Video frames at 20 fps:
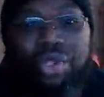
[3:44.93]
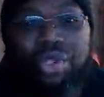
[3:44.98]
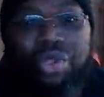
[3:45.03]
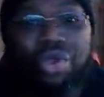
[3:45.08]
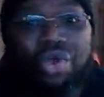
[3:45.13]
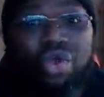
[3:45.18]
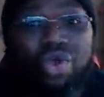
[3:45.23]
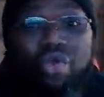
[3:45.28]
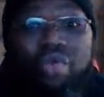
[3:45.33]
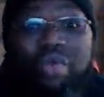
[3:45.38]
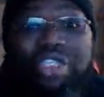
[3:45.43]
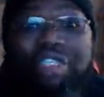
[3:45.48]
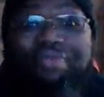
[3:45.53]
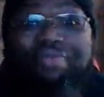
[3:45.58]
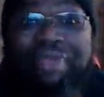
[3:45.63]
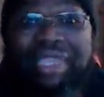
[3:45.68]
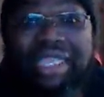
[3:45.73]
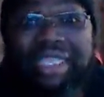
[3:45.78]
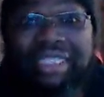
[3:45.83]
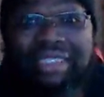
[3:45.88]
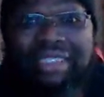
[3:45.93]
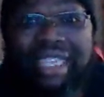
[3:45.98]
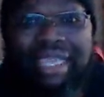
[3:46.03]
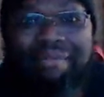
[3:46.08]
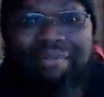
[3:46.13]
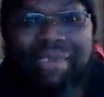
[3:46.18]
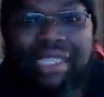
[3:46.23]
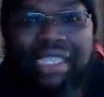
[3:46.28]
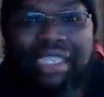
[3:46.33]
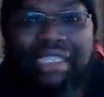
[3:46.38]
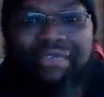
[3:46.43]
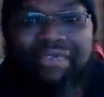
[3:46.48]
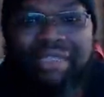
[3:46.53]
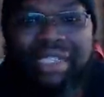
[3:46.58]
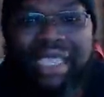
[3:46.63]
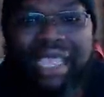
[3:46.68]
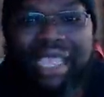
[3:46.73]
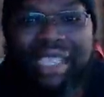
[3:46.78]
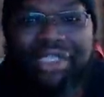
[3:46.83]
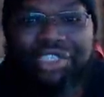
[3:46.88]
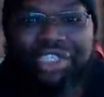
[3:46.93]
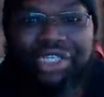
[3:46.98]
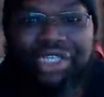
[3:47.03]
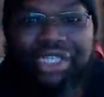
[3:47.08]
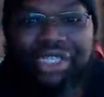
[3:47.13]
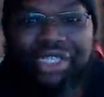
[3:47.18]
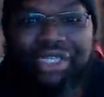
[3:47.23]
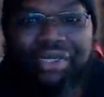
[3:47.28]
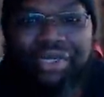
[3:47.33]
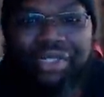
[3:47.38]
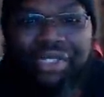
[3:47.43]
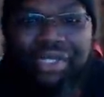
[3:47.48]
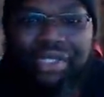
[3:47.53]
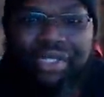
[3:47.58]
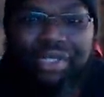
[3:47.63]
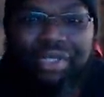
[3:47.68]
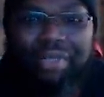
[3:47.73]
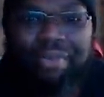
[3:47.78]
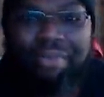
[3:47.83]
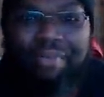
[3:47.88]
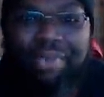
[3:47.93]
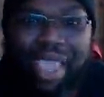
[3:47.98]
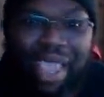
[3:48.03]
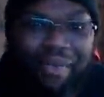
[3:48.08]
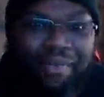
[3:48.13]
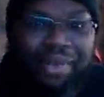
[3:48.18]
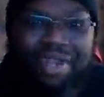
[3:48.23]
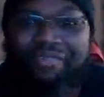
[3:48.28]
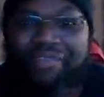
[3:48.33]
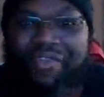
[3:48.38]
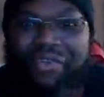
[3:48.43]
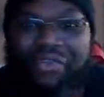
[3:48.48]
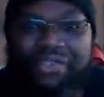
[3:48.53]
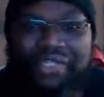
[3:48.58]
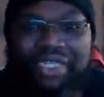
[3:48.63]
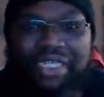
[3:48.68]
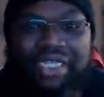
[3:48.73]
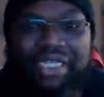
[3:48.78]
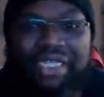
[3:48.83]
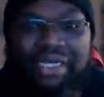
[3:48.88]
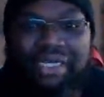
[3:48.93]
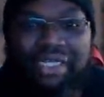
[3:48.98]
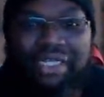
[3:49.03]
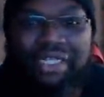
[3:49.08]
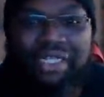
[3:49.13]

who was pissed at Miz for cashing in back when he first did,